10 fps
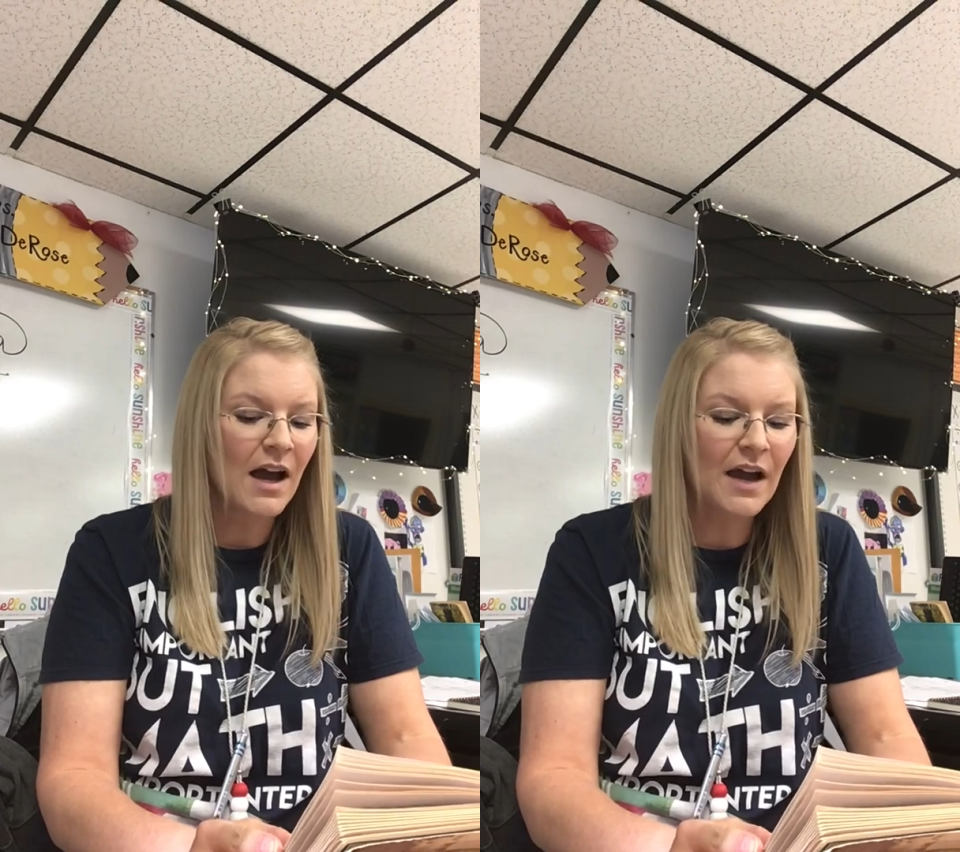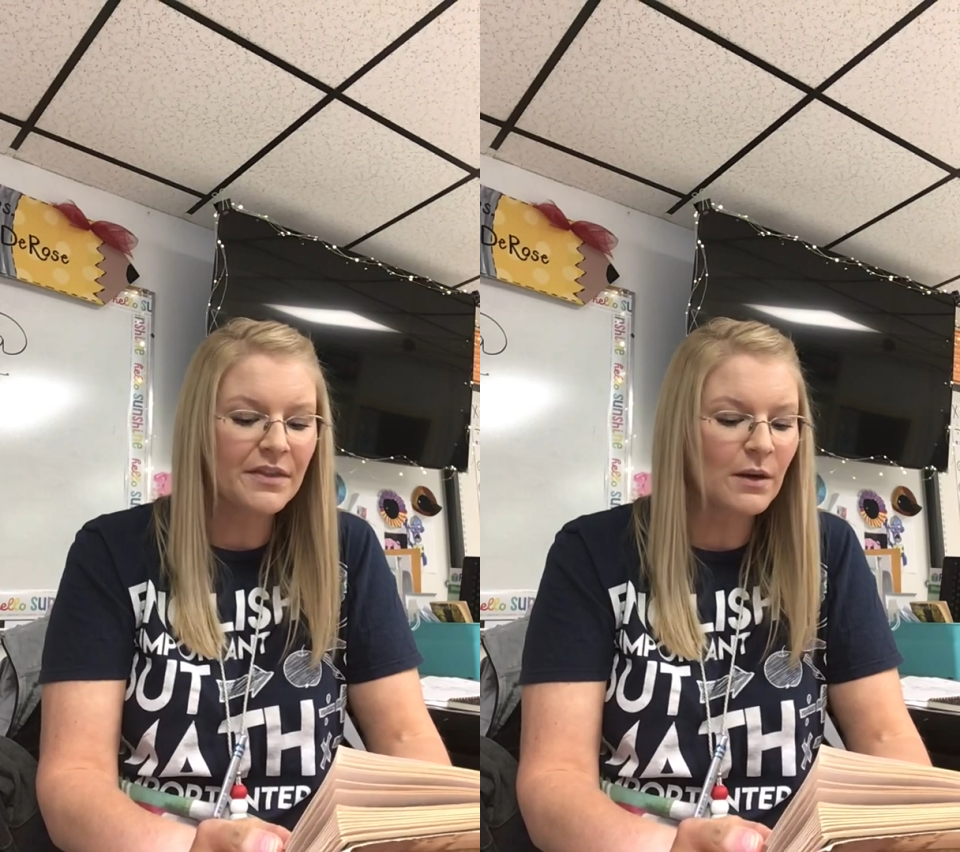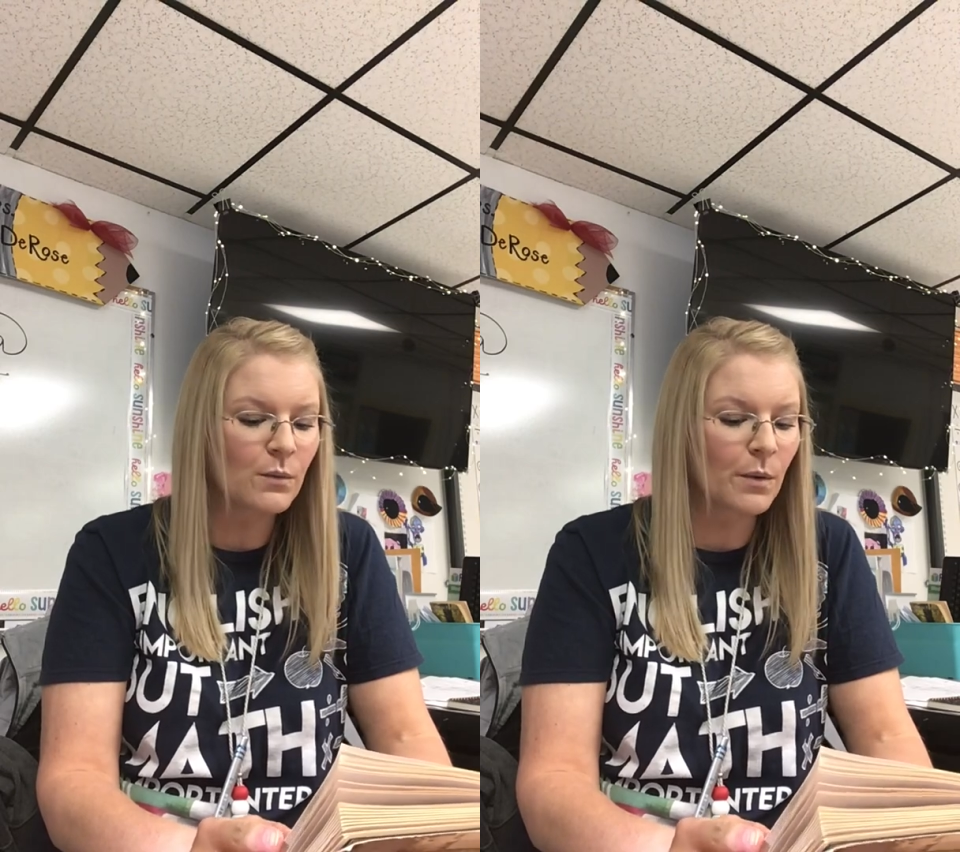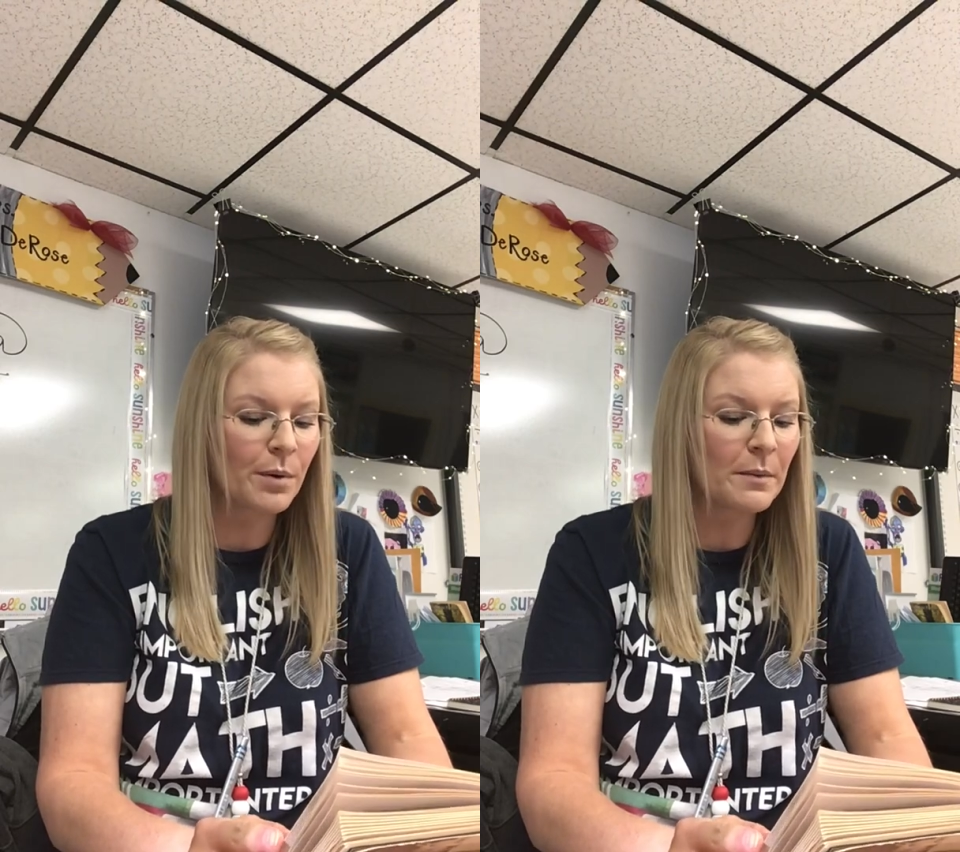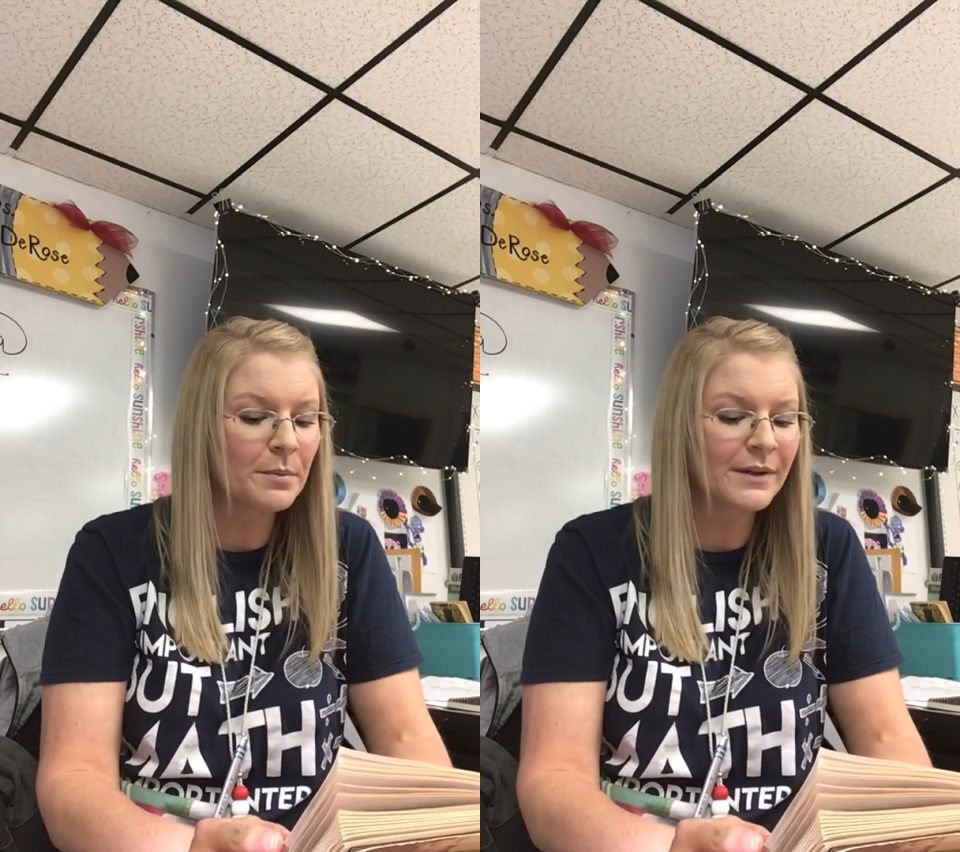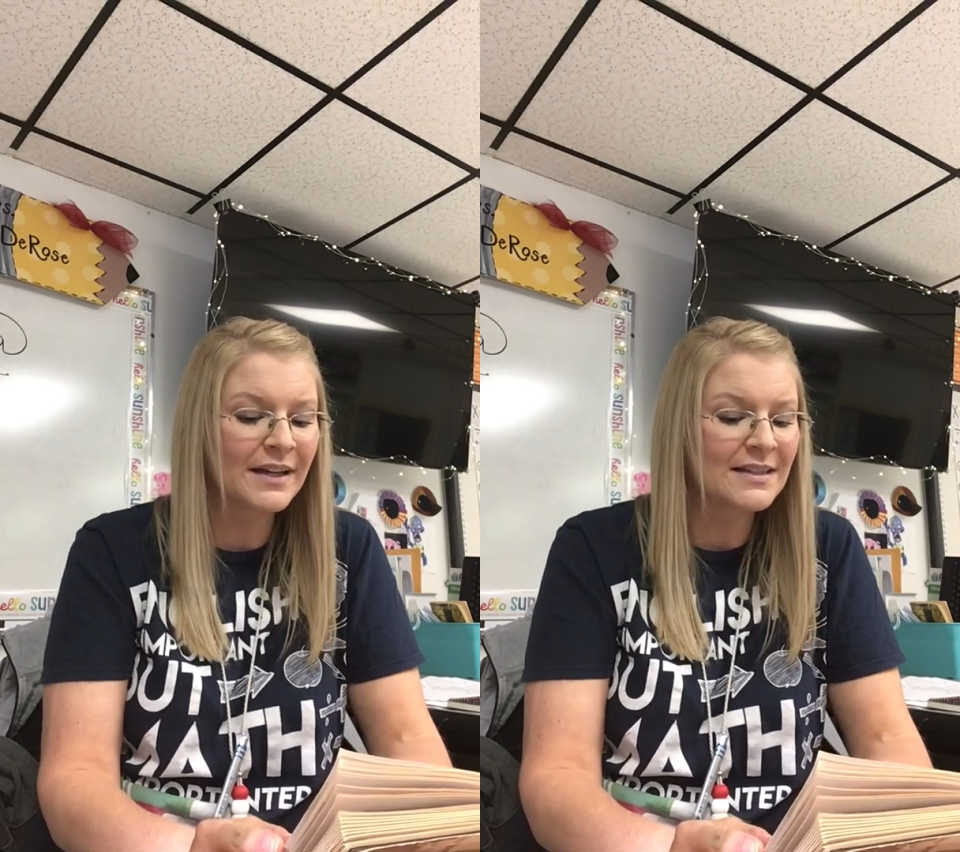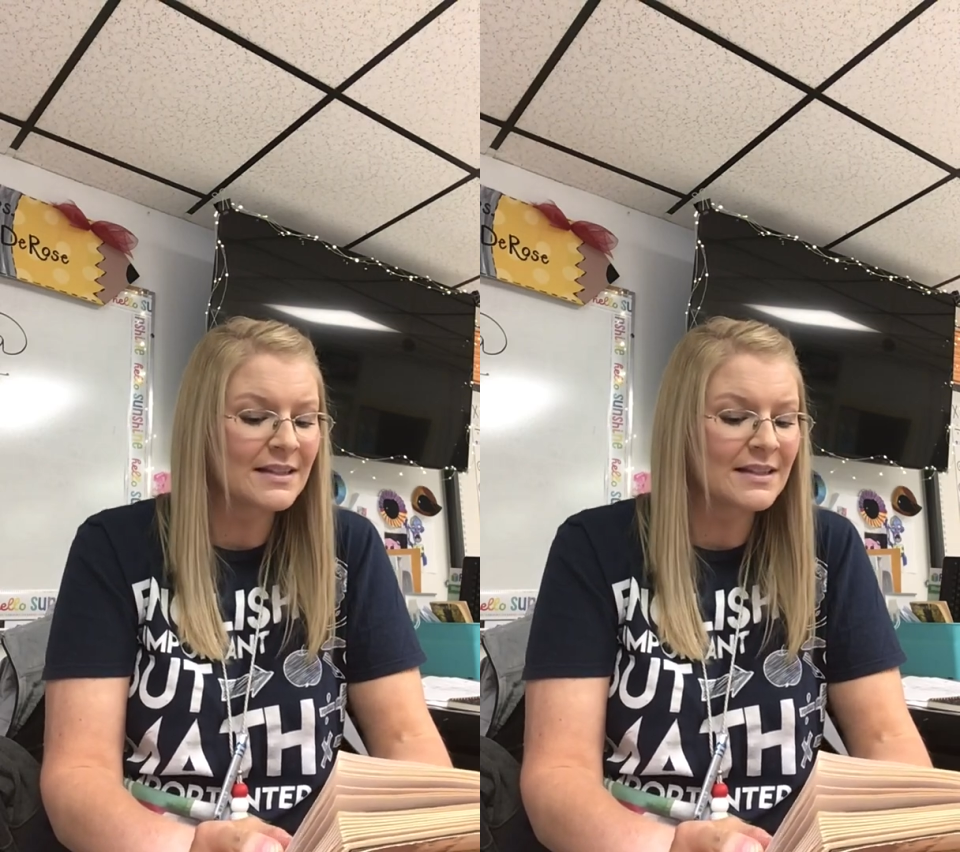I think we're probably as